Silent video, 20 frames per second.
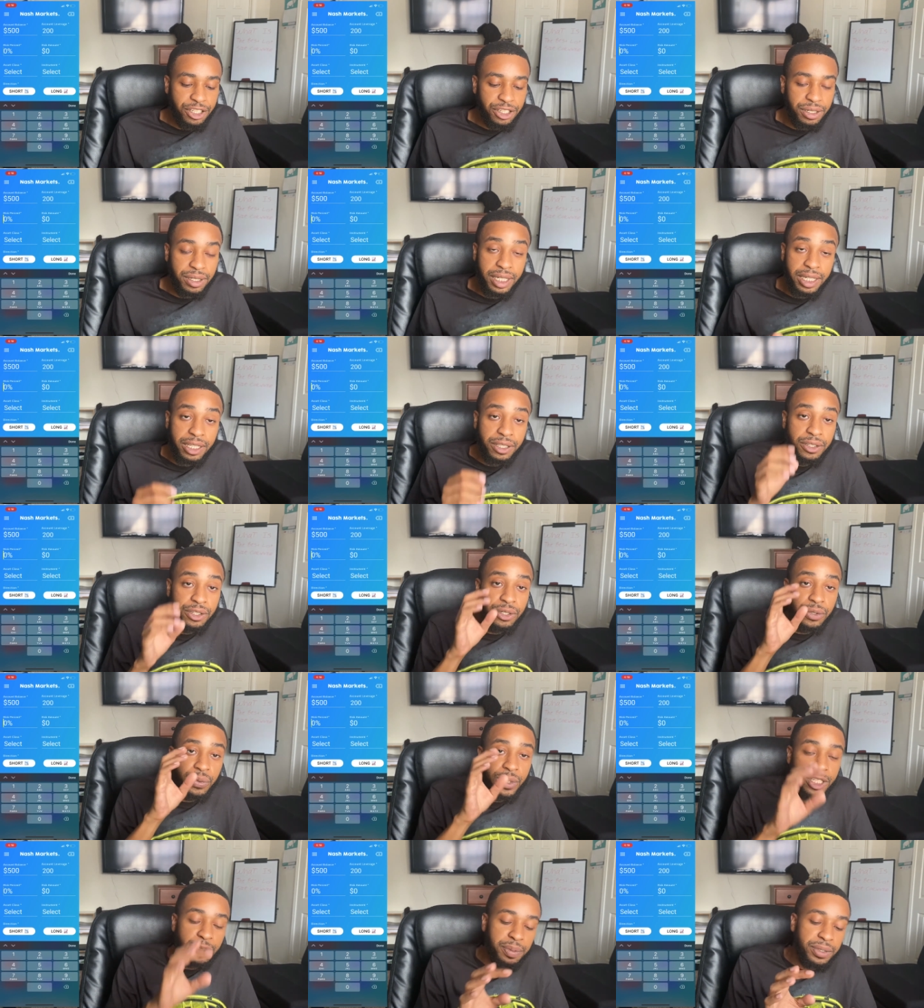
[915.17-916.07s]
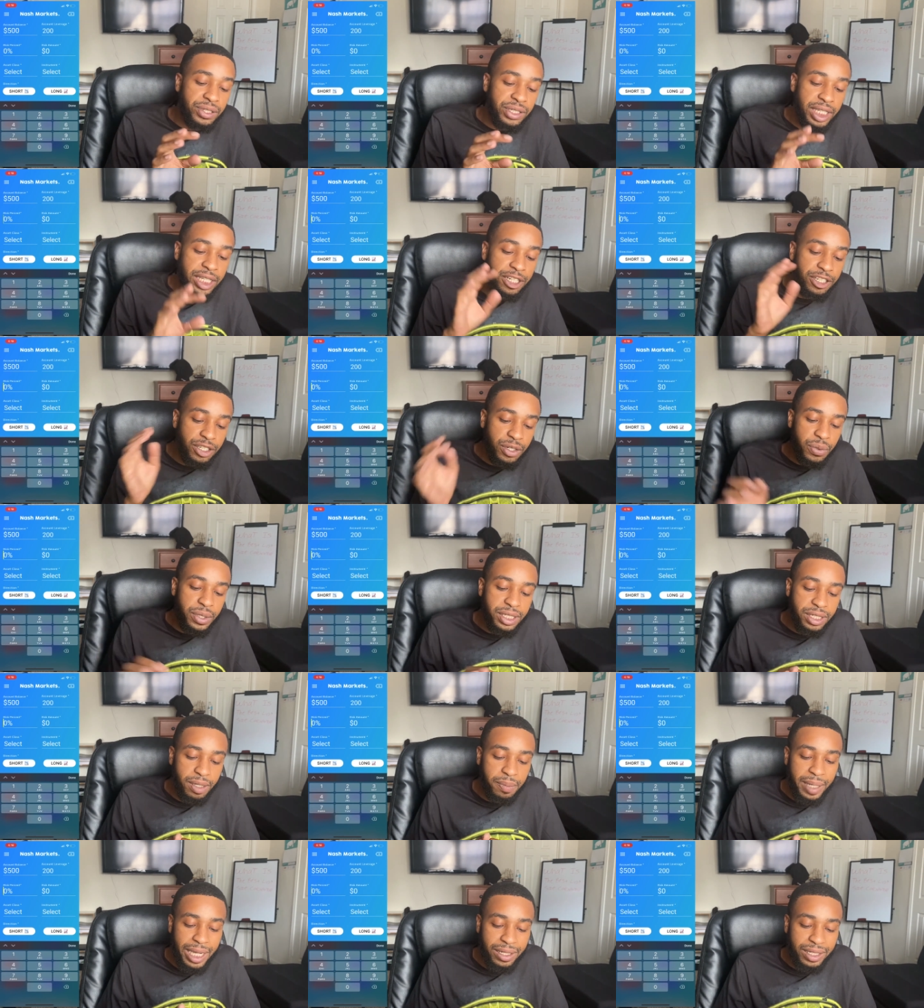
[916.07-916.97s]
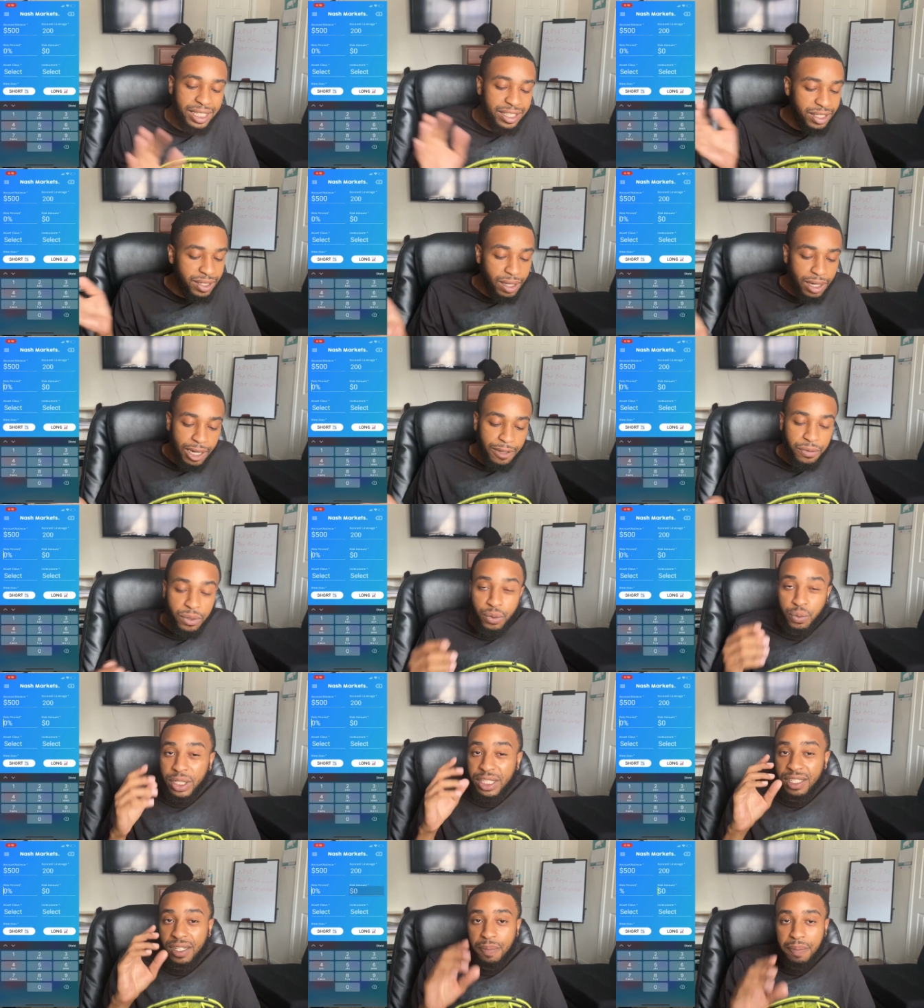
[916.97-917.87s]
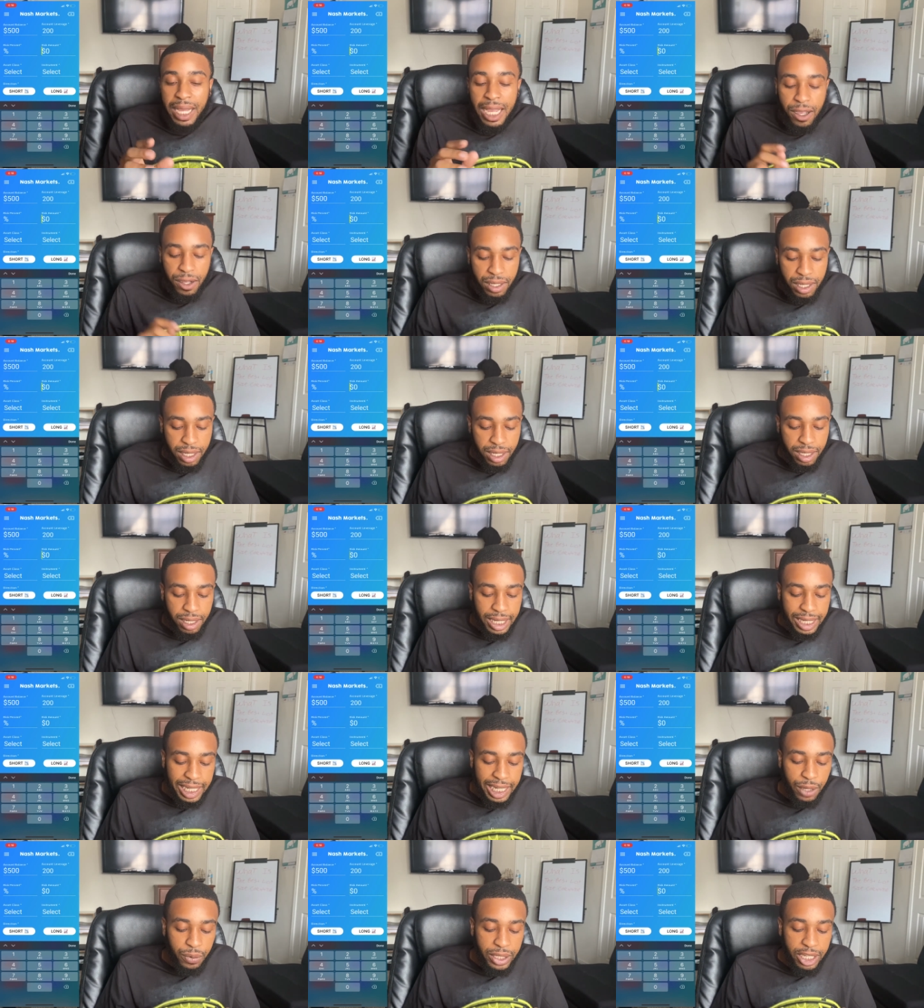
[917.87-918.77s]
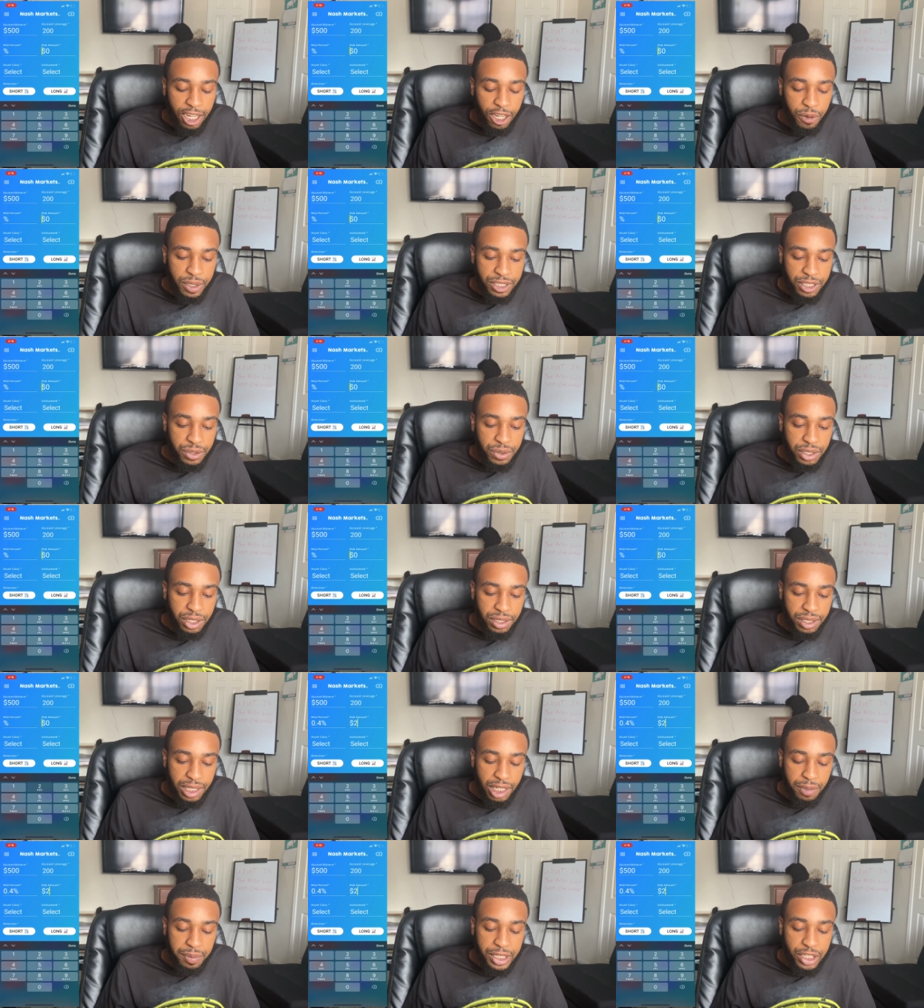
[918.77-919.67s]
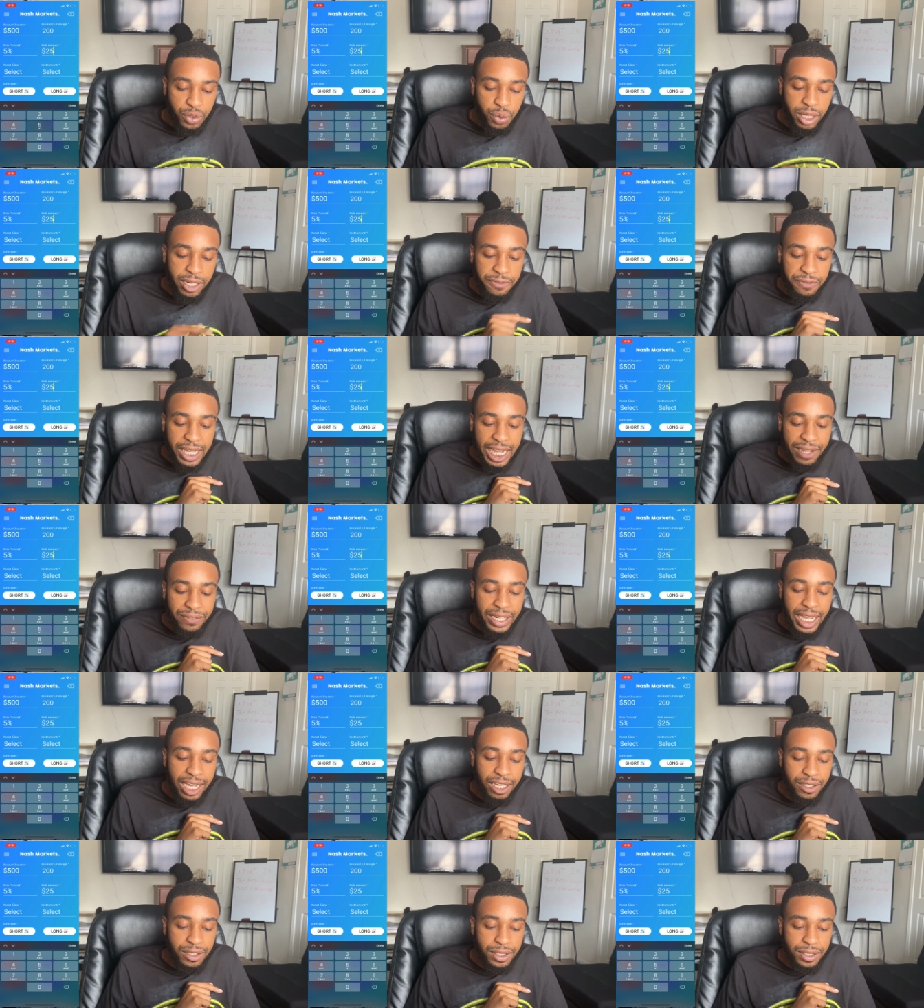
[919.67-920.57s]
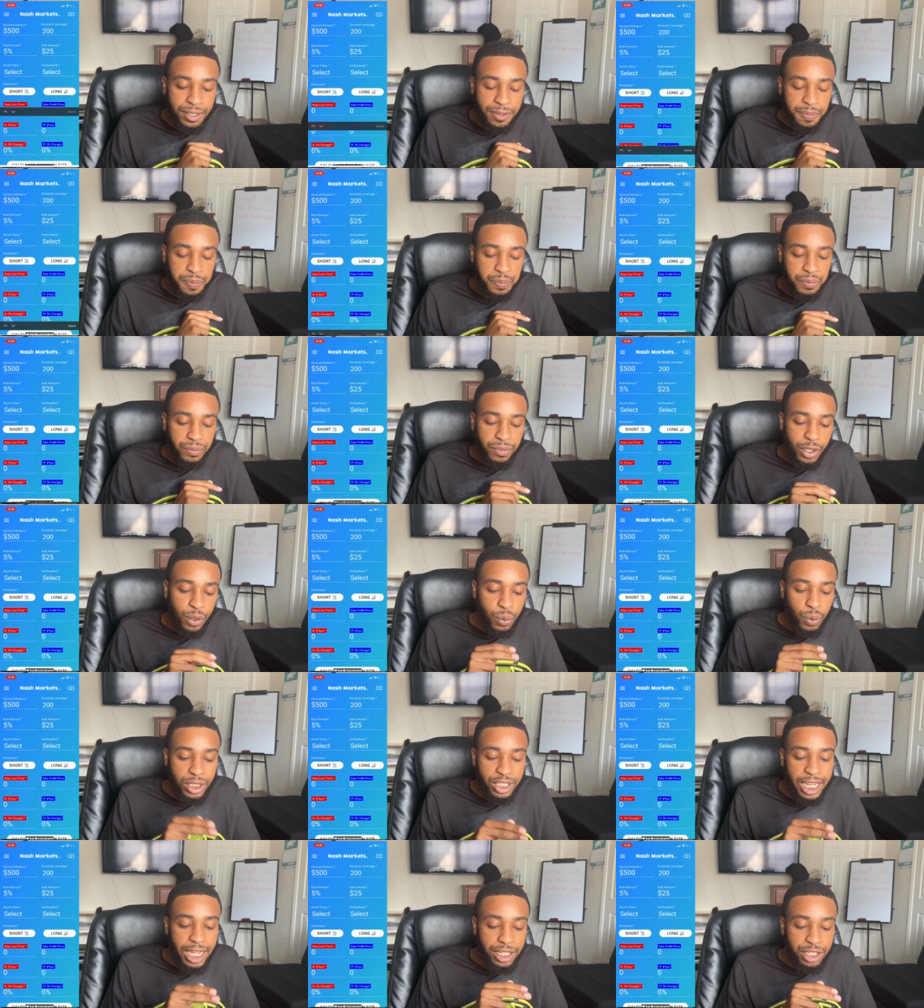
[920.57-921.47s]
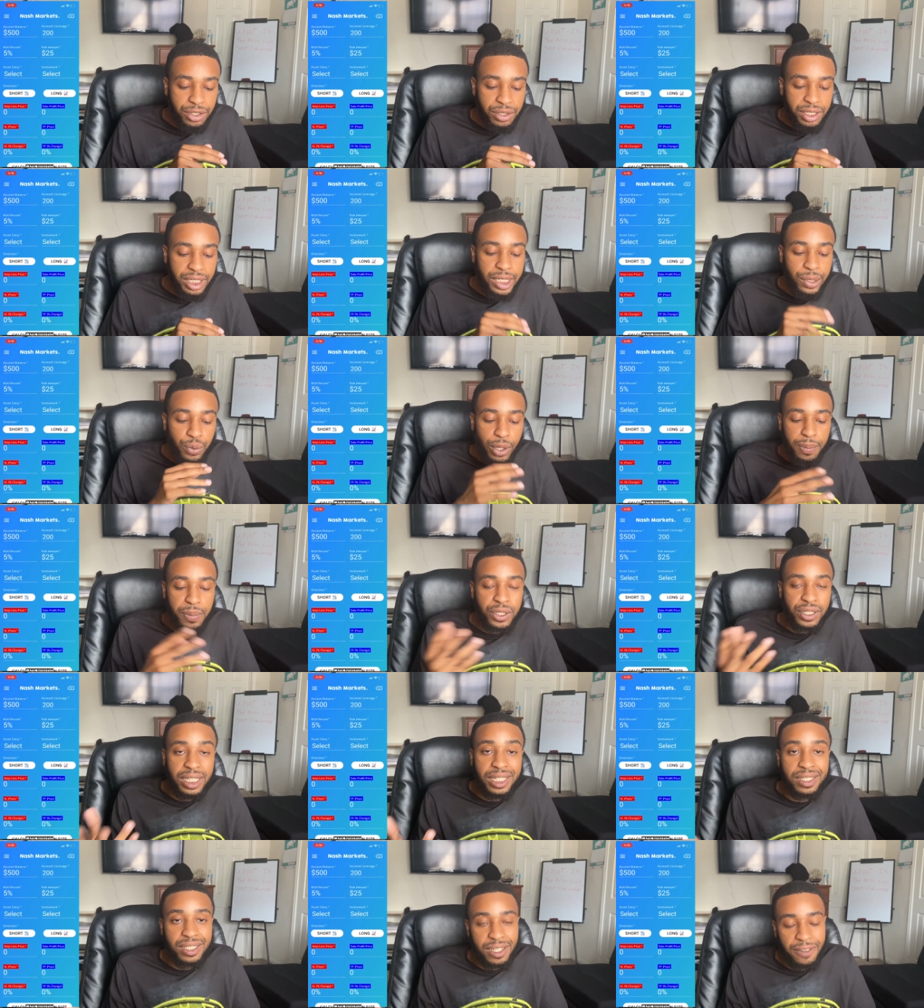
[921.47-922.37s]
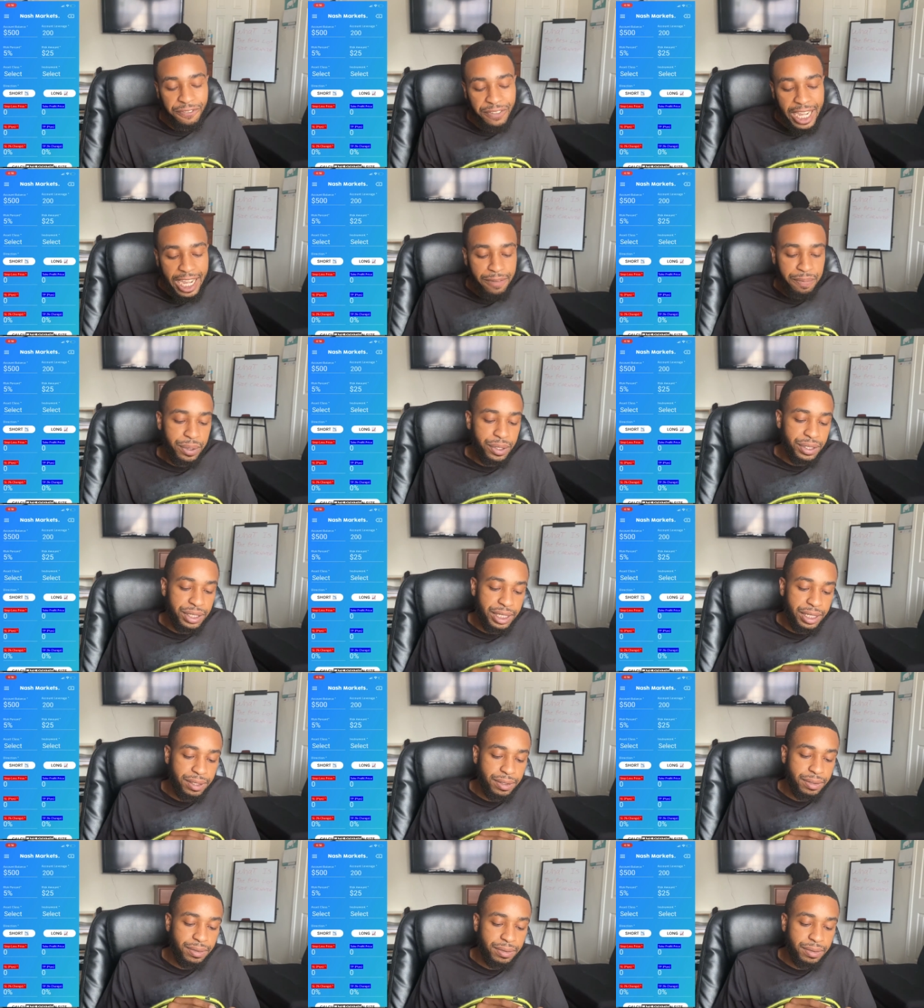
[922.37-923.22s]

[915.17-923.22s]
You can either do risk percentage or risk amount. Let's start off with risk amount like how we always do. So it's going to be $25, which as you see represents 5%.